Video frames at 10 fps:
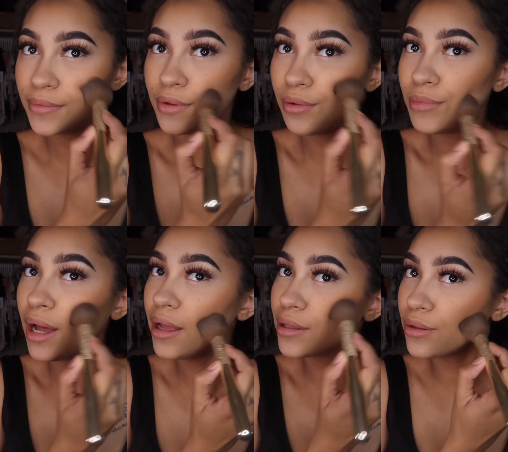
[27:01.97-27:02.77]
I'm
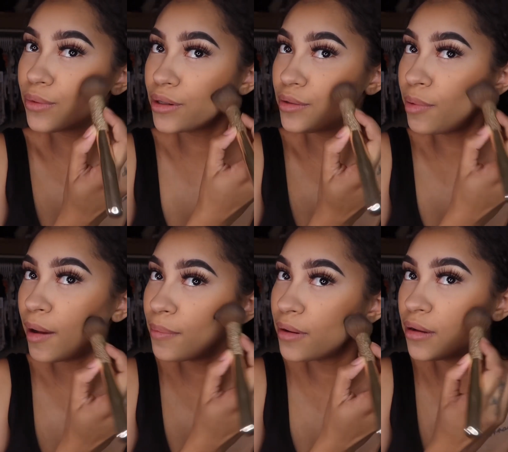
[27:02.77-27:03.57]
not ignoring you,
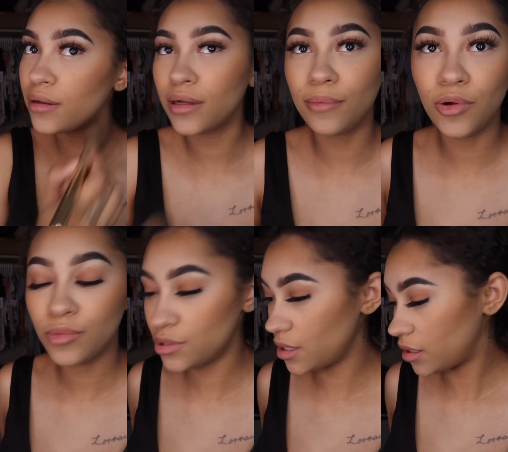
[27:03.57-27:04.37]
Papa. I'm
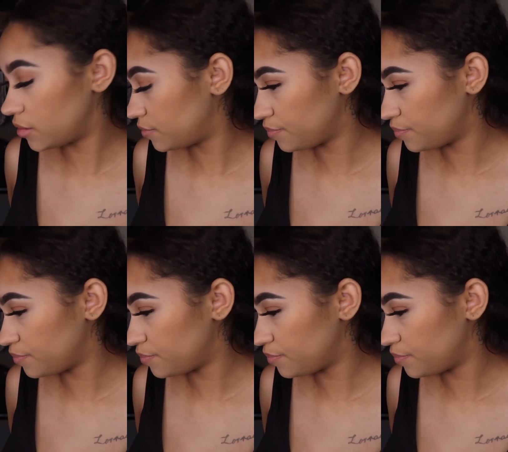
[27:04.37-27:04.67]
almost done.